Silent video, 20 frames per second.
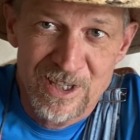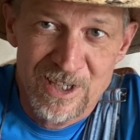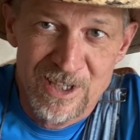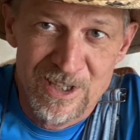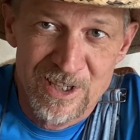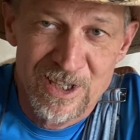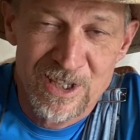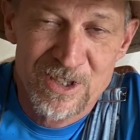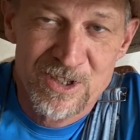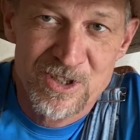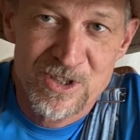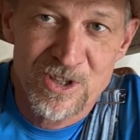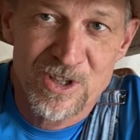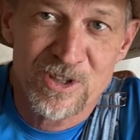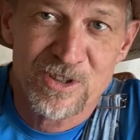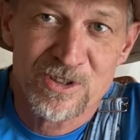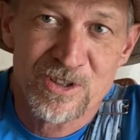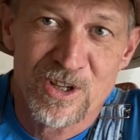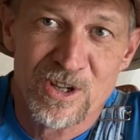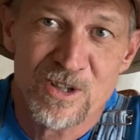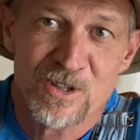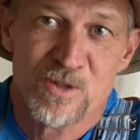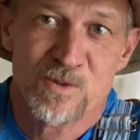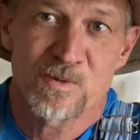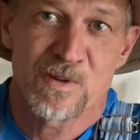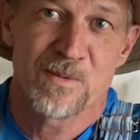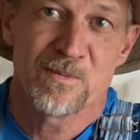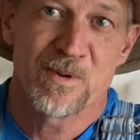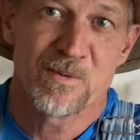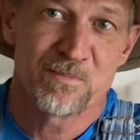and it sucked our
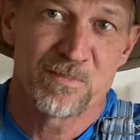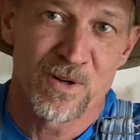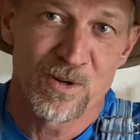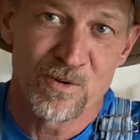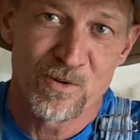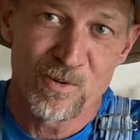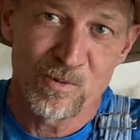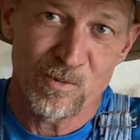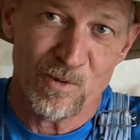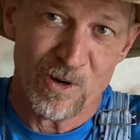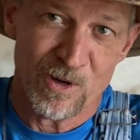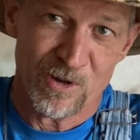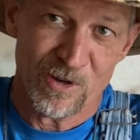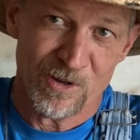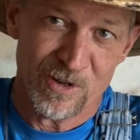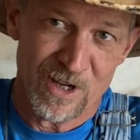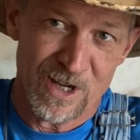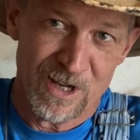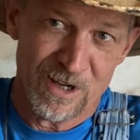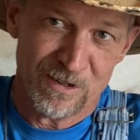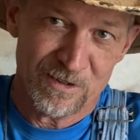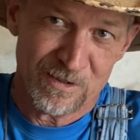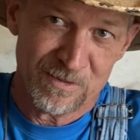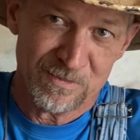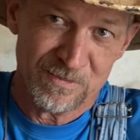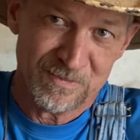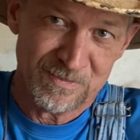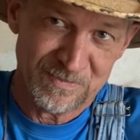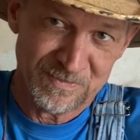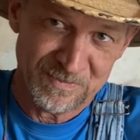swimming pool water
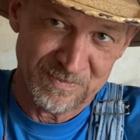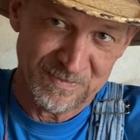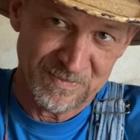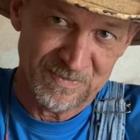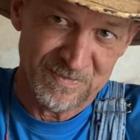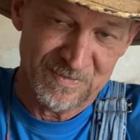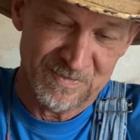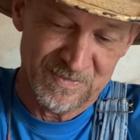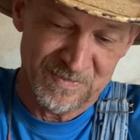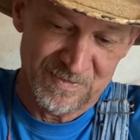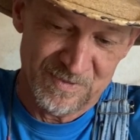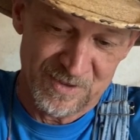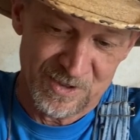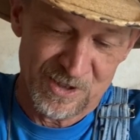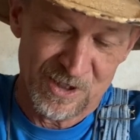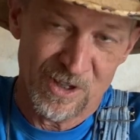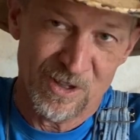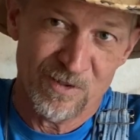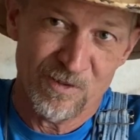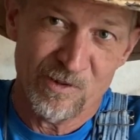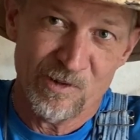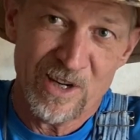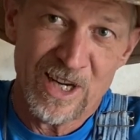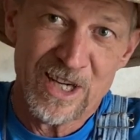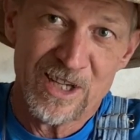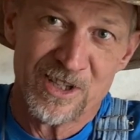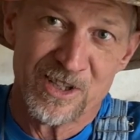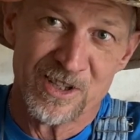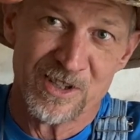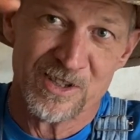down several
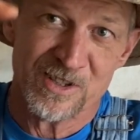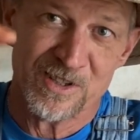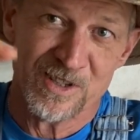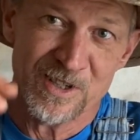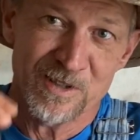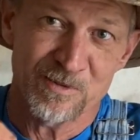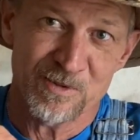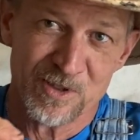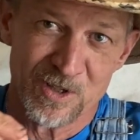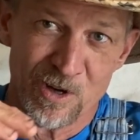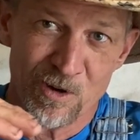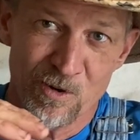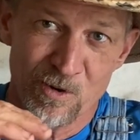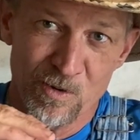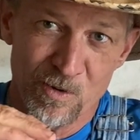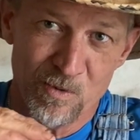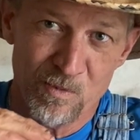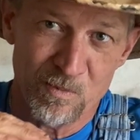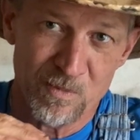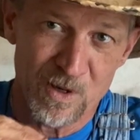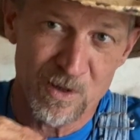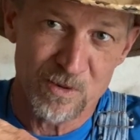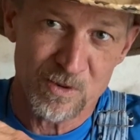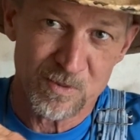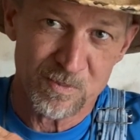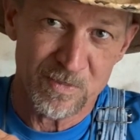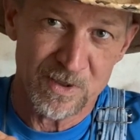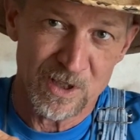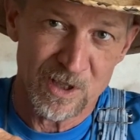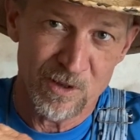inches. It was
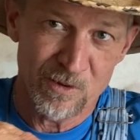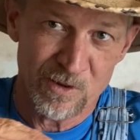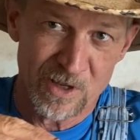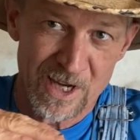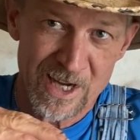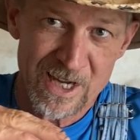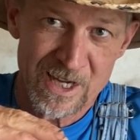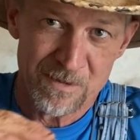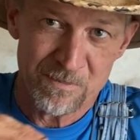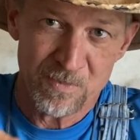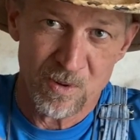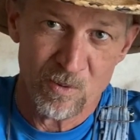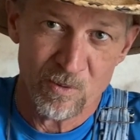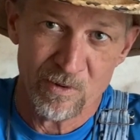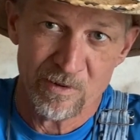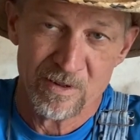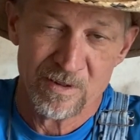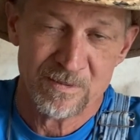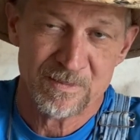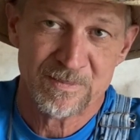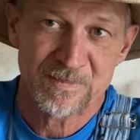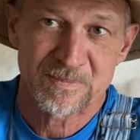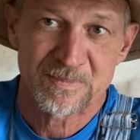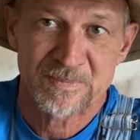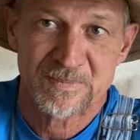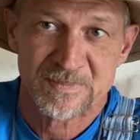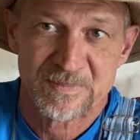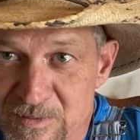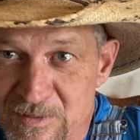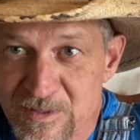almost below the A port.
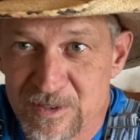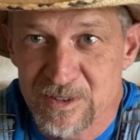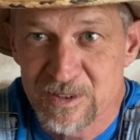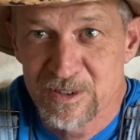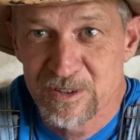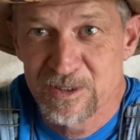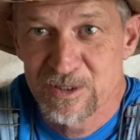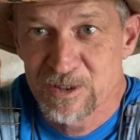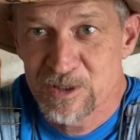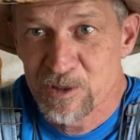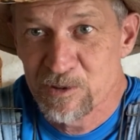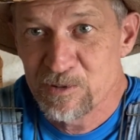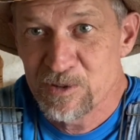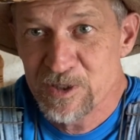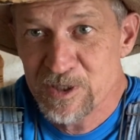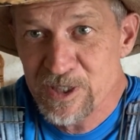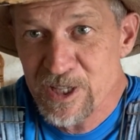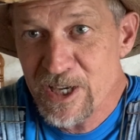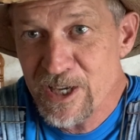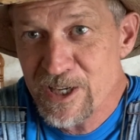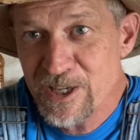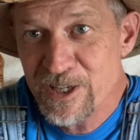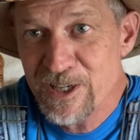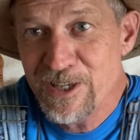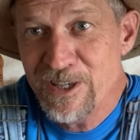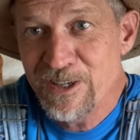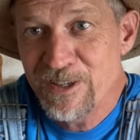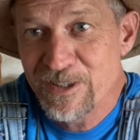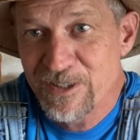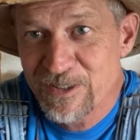So
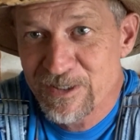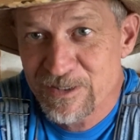today,